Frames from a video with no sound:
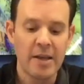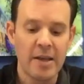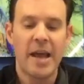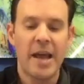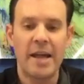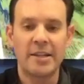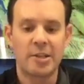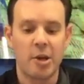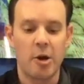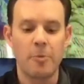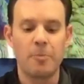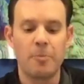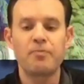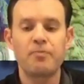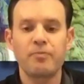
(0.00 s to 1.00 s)
And so
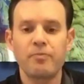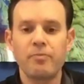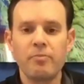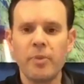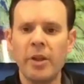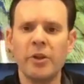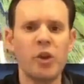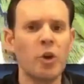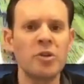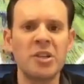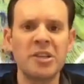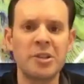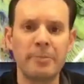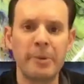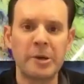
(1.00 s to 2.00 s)
those leads
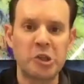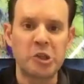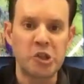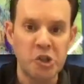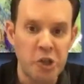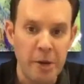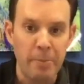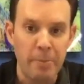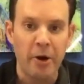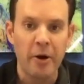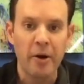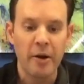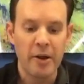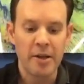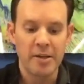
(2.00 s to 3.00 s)
are much
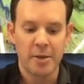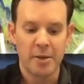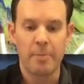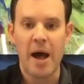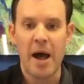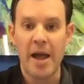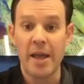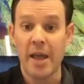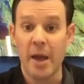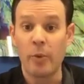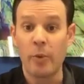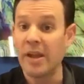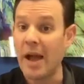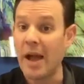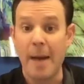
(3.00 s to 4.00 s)
cheaper to buy, and
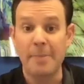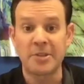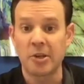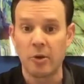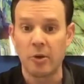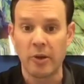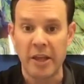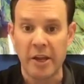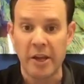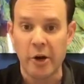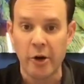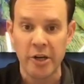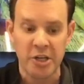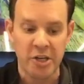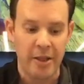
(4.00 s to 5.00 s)
we absolutely
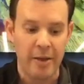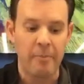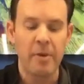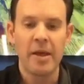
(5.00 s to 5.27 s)
encourage them.